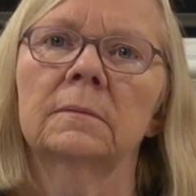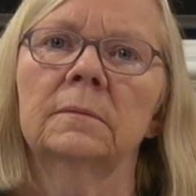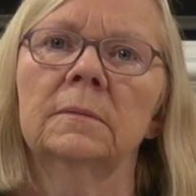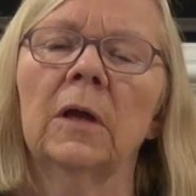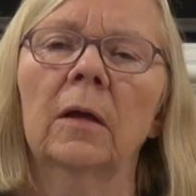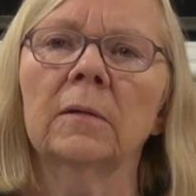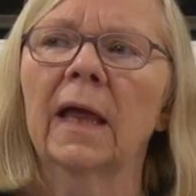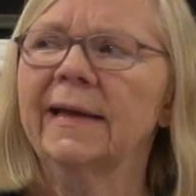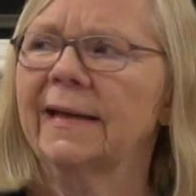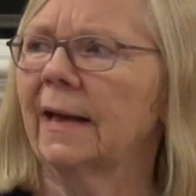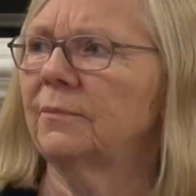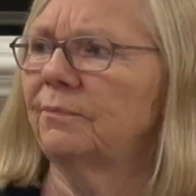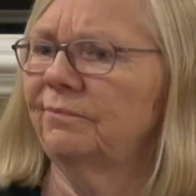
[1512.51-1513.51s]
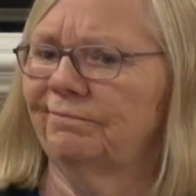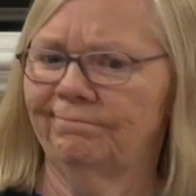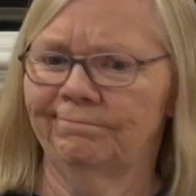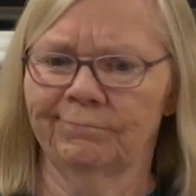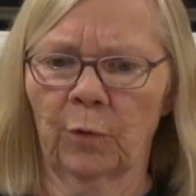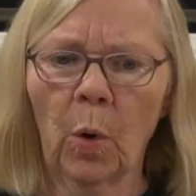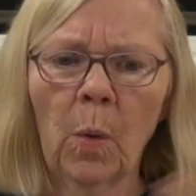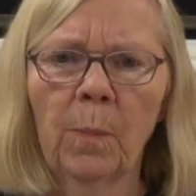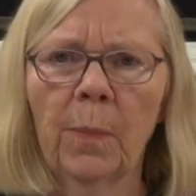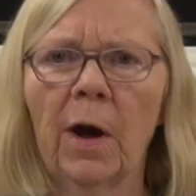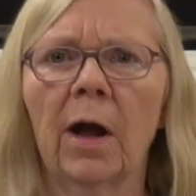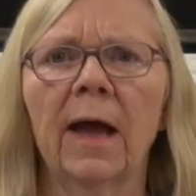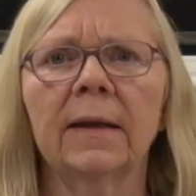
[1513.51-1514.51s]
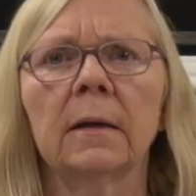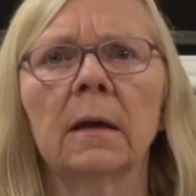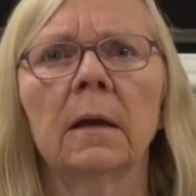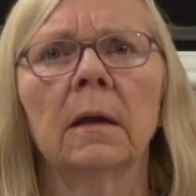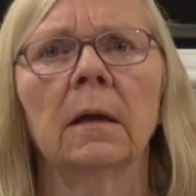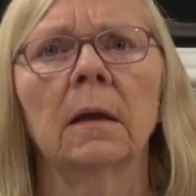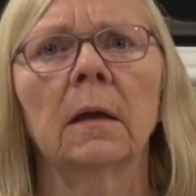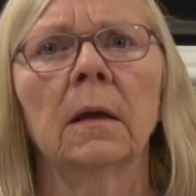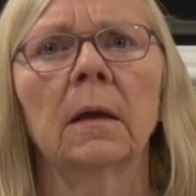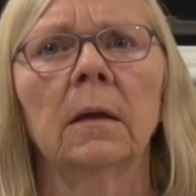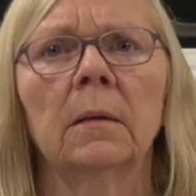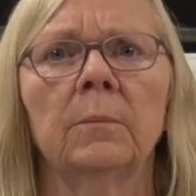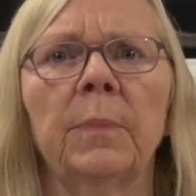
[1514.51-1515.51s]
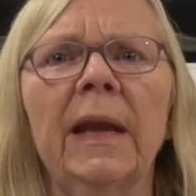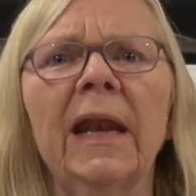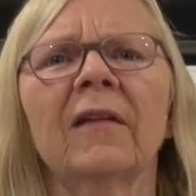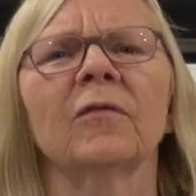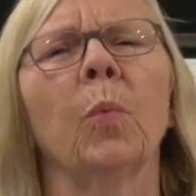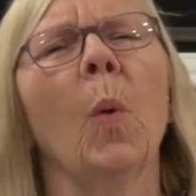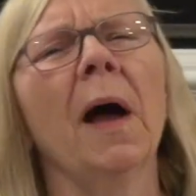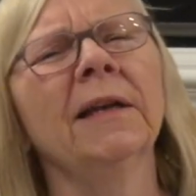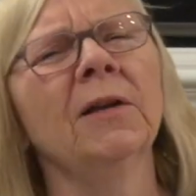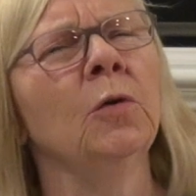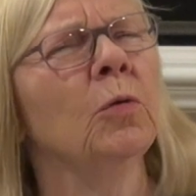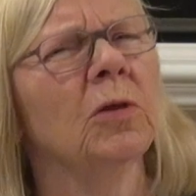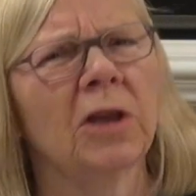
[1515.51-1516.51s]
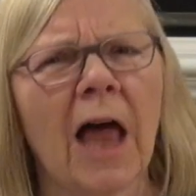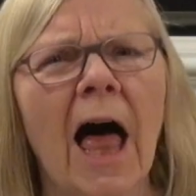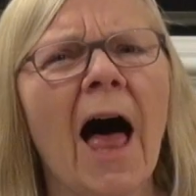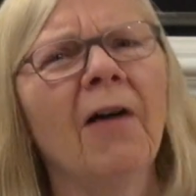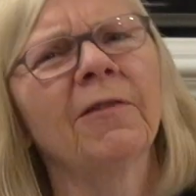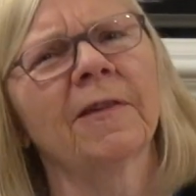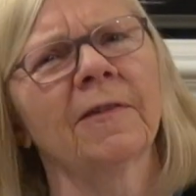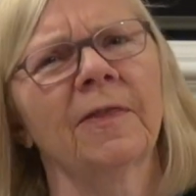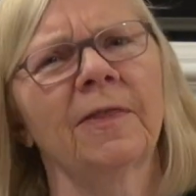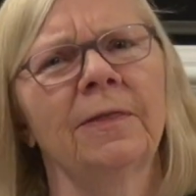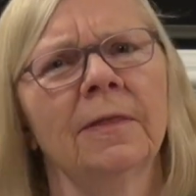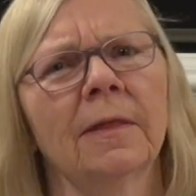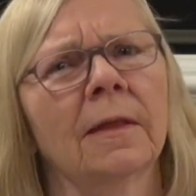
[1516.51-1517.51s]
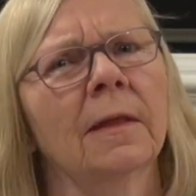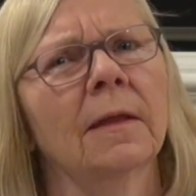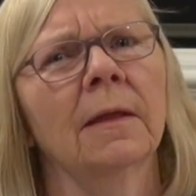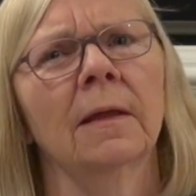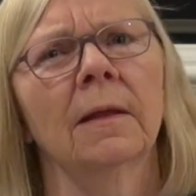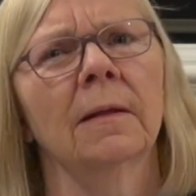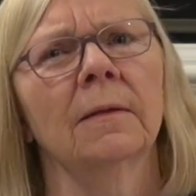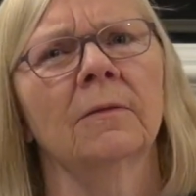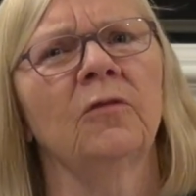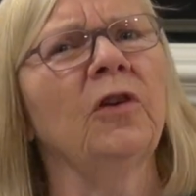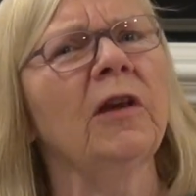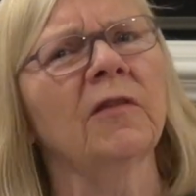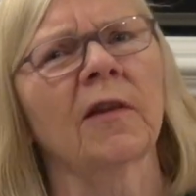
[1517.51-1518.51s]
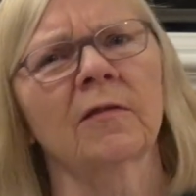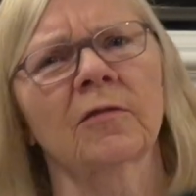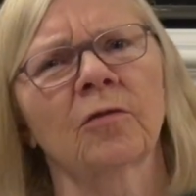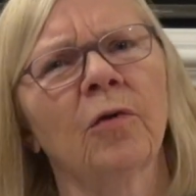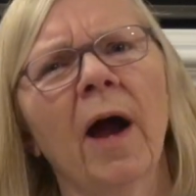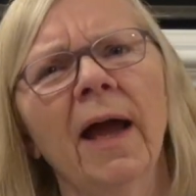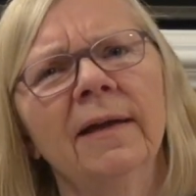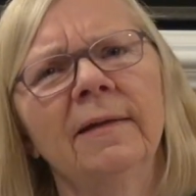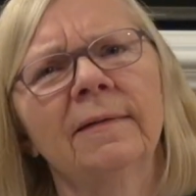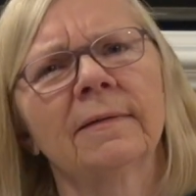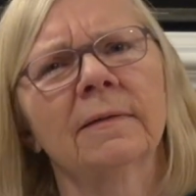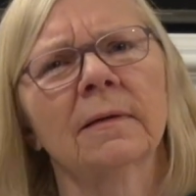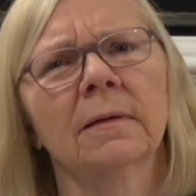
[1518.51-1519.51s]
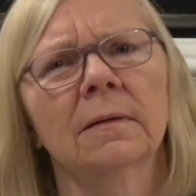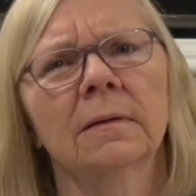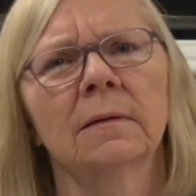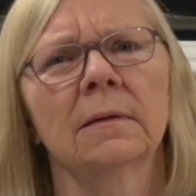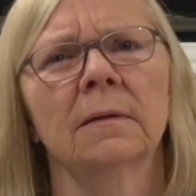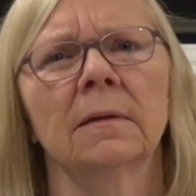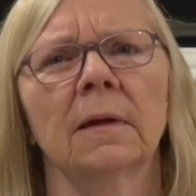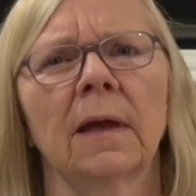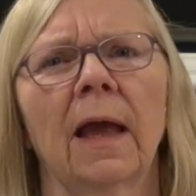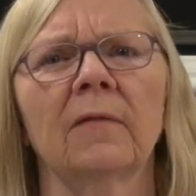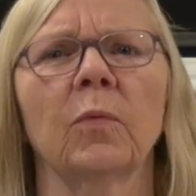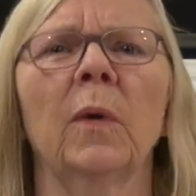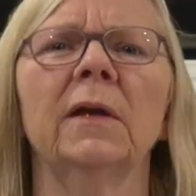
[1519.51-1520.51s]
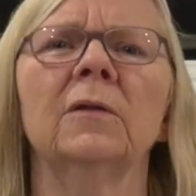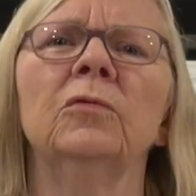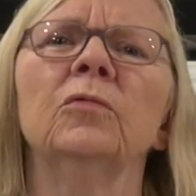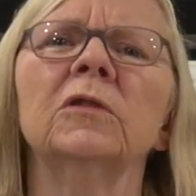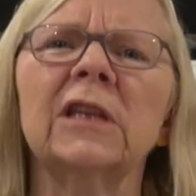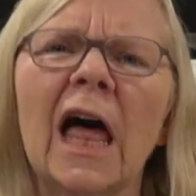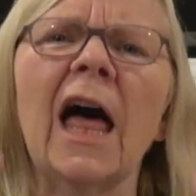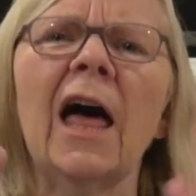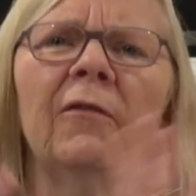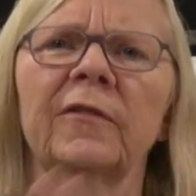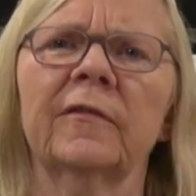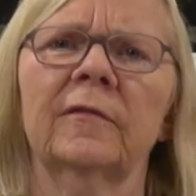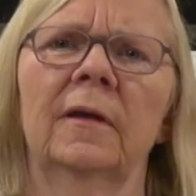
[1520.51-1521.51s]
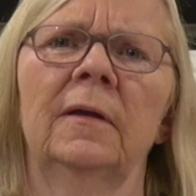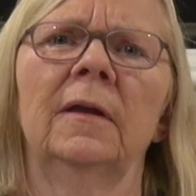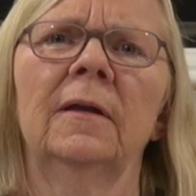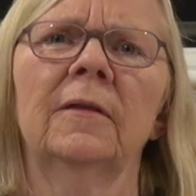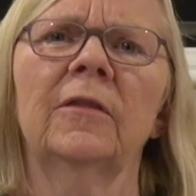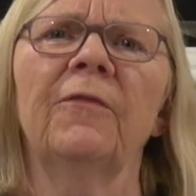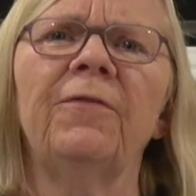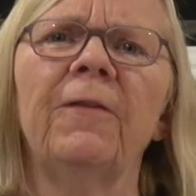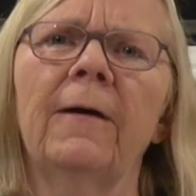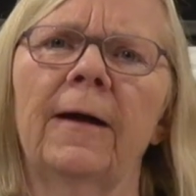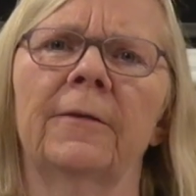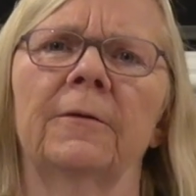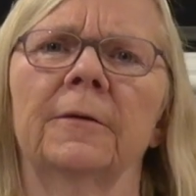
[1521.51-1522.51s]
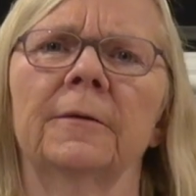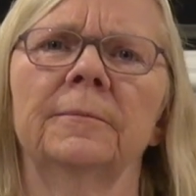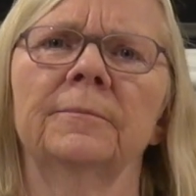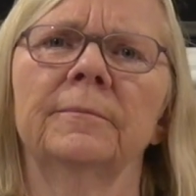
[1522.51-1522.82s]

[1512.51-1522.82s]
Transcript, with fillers: Not like a robot, but as one who loves Jesus Christ, as one who loves the Father,